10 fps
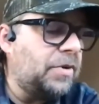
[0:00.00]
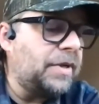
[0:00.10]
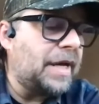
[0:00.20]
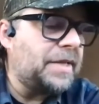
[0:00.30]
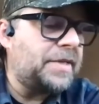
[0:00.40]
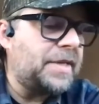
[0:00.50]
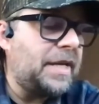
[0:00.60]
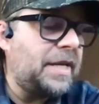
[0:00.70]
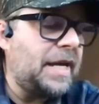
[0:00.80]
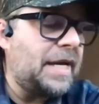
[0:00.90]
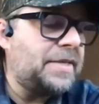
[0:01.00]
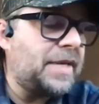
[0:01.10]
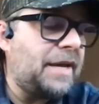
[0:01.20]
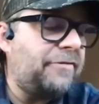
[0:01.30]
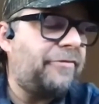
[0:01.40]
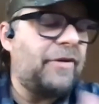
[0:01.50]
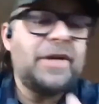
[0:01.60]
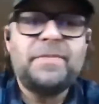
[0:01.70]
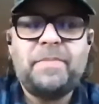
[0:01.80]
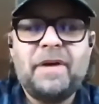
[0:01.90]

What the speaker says: know the guy that said he has a front